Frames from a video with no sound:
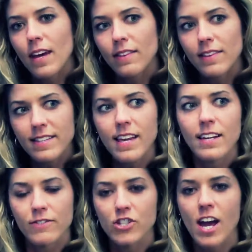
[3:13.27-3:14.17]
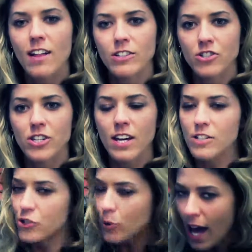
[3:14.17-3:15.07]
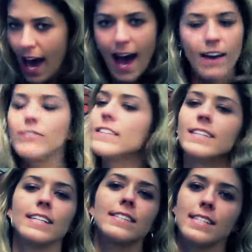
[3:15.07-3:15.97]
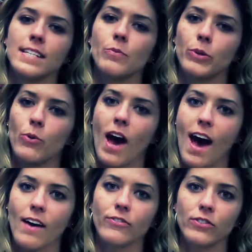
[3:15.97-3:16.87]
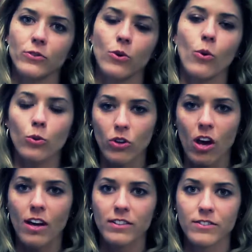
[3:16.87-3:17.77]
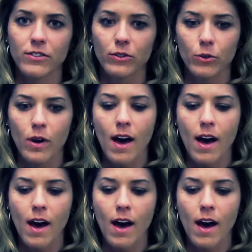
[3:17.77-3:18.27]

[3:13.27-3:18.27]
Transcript: that this kind of challenge does. You have to dig deep, you have to hold on to,